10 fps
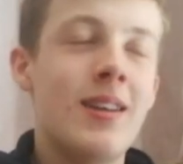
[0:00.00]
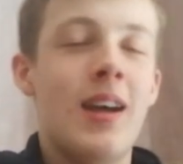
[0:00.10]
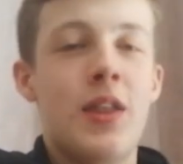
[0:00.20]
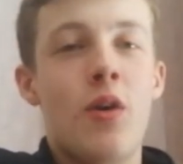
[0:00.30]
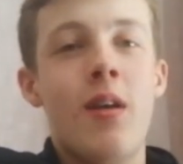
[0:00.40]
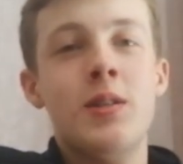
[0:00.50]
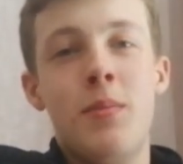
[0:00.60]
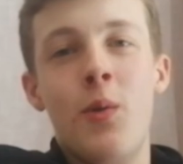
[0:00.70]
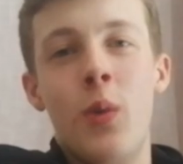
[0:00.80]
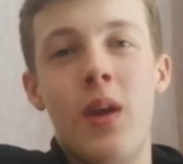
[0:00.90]
And I thought that was a
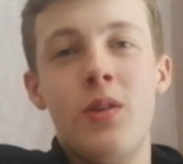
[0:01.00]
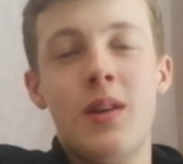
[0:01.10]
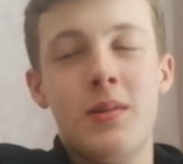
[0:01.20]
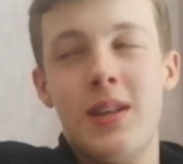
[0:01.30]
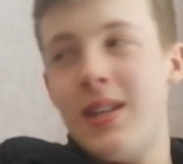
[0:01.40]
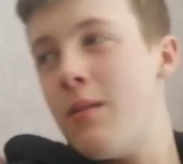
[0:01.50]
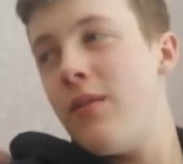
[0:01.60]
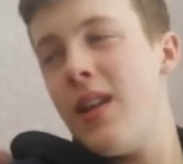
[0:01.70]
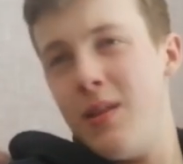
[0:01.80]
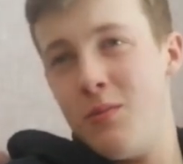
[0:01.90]
bit weird. I was like, tell my
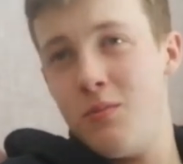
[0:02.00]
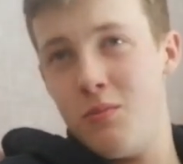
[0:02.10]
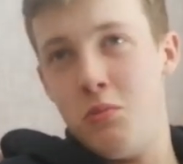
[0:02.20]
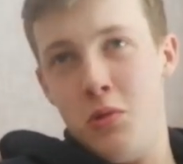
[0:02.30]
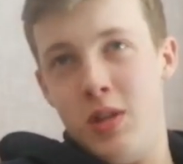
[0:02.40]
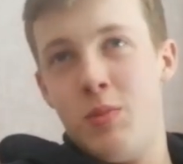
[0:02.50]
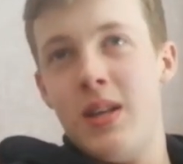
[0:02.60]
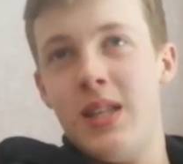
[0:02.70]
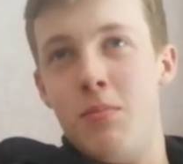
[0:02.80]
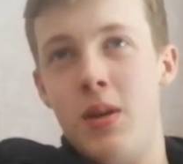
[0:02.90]
friend, like, what's this?
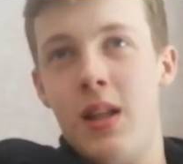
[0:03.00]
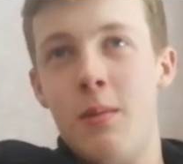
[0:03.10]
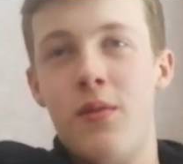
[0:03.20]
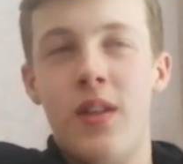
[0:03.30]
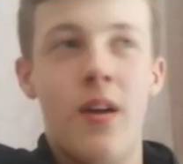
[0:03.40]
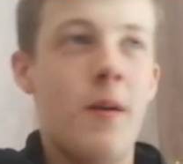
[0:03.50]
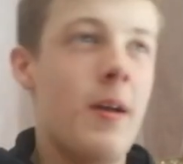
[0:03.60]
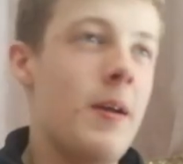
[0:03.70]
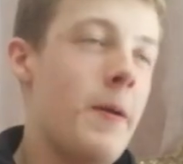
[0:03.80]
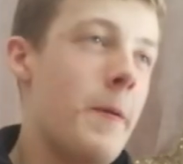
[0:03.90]
Why does it say BLM over there?
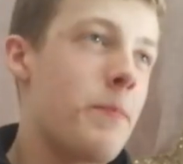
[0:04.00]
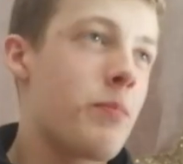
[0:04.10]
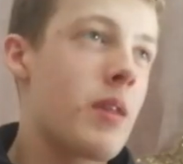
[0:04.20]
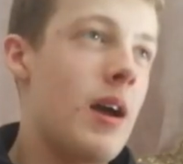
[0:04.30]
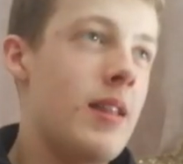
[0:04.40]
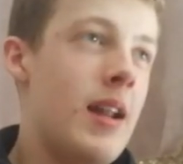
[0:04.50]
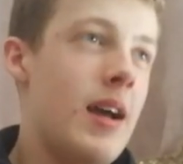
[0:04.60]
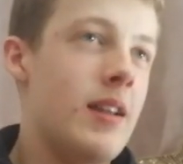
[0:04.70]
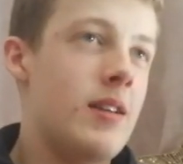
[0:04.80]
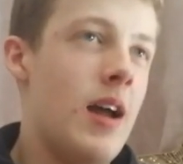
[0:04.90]
And
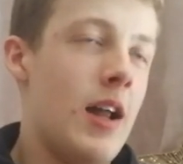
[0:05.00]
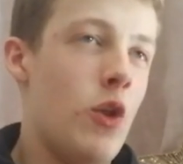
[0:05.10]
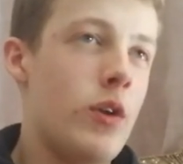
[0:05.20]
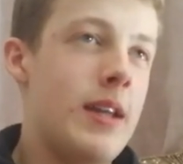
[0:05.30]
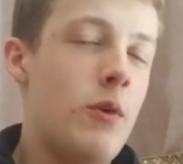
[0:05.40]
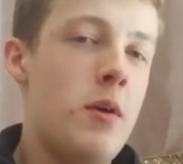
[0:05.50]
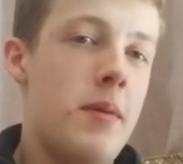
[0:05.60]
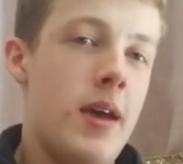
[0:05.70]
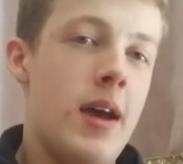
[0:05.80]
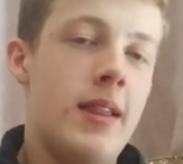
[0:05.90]
then I looked down a
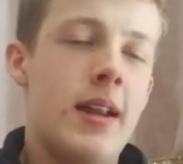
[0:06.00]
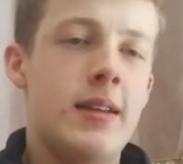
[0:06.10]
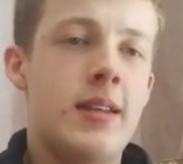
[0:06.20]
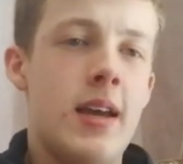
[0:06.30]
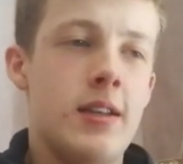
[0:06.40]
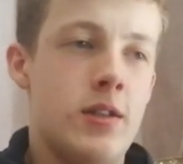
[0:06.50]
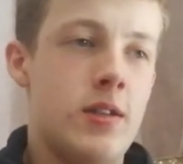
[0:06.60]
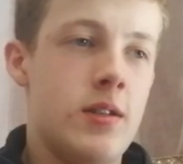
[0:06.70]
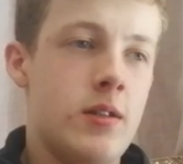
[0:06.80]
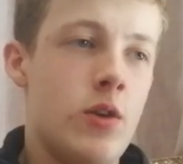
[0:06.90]
bit, and then it
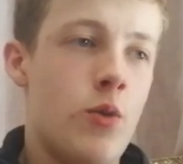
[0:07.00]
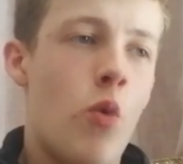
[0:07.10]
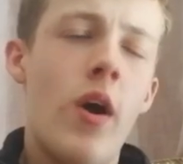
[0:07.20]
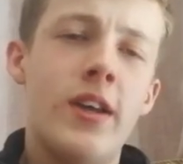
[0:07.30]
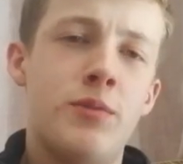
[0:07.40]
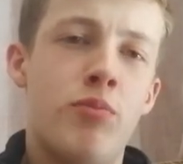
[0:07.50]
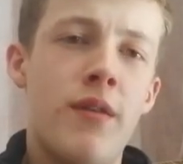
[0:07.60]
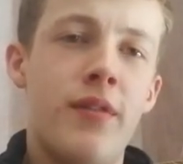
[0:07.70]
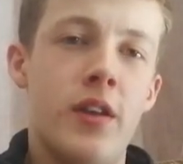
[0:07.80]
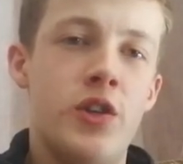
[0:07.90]
says, what is
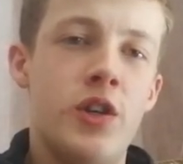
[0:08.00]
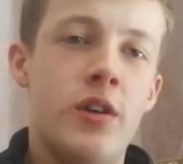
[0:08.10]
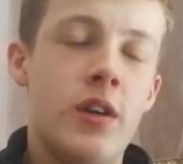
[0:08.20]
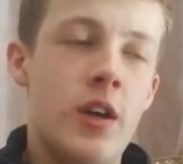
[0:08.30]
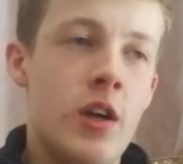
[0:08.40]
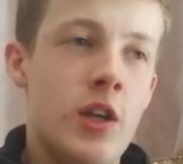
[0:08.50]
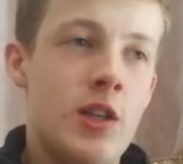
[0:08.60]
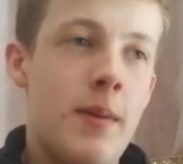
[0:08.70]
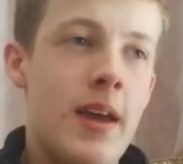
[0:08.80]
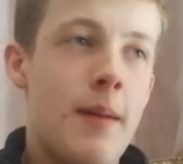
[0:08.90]
privilege?
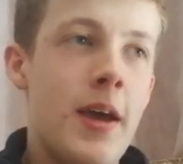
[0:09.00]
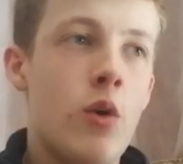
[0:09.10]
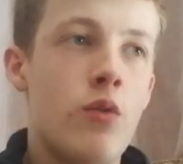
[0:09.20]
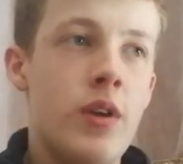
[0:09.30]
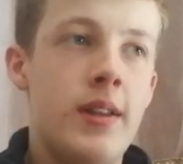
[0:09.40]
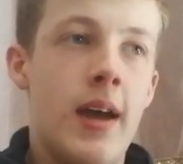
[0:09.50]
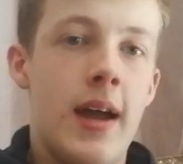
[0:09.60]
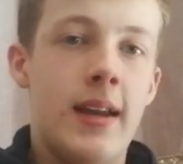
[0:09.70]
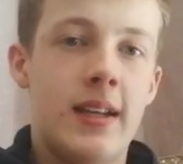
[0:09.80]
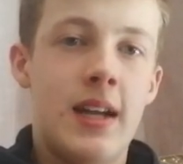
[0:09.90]
So I might go and read
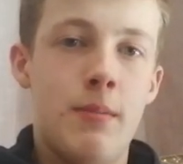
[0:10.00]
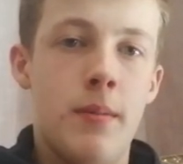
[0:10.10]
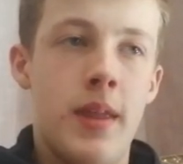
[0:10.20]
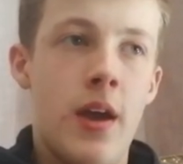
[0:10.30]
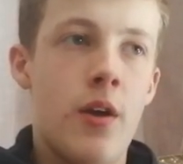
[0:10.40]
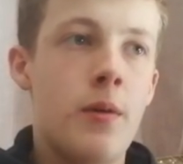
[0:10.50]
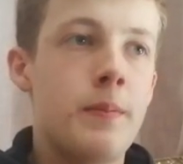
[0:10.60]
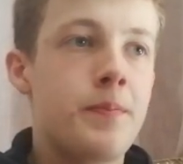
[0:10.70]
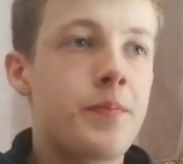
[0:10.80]
that next time I'm there.